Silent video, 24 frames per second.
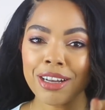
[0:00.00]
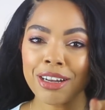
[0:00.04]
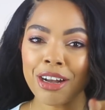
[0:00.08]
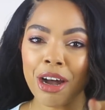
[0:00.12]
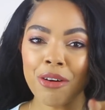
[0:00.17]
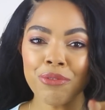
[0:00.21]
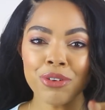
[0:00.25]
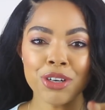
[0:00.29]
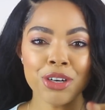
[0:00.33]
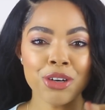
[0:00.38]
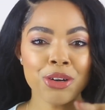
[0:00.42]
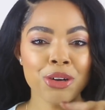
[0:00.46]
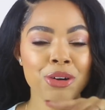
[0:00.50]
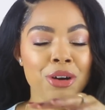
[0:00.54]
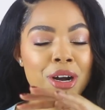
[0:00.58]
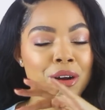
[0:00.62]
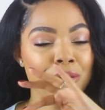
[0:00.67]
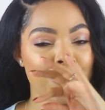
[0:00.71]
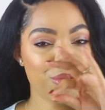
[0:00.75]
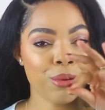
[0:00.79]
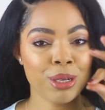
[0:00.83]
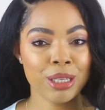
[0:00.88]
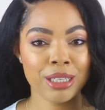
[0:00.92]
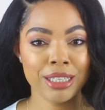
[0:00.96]
CoverGirl
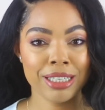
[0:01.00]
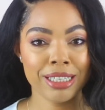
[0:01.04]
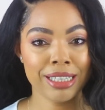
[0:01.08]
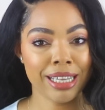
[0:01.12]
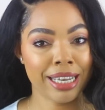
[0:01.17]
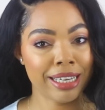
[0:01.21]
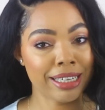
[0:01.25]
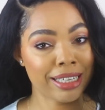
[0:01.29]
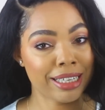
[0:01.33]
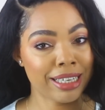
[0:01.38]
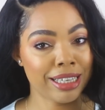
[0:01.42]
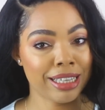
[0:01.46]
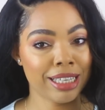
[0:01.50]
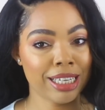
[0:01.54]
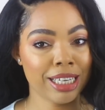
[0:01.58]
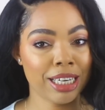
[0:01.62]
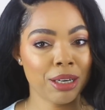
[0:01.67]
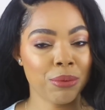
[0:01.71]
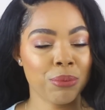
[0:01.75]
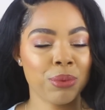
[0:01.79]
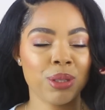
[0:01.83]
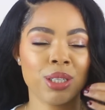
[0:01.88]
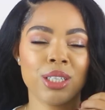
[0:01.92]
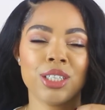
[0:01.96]
are really like killing
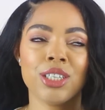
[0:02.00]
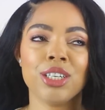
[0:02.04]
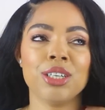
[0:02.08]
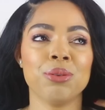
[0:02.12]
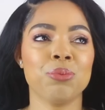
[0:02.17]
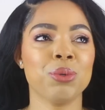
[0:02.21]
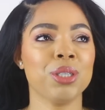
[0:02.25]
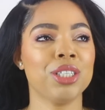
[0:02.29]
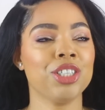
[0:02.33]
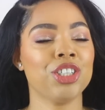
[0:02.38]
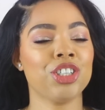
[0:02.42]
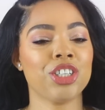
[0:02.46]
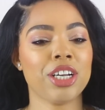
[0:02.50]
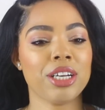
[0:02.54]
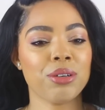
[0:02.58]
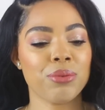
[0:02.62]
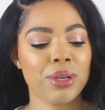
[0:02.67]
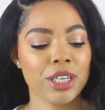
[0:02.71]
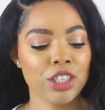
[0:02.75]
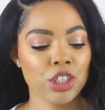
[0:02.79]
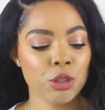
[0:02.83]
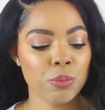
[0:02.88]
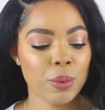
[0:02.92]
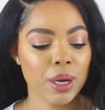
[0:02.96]
it with the with the shade
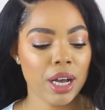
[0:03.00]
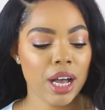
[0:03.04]
range,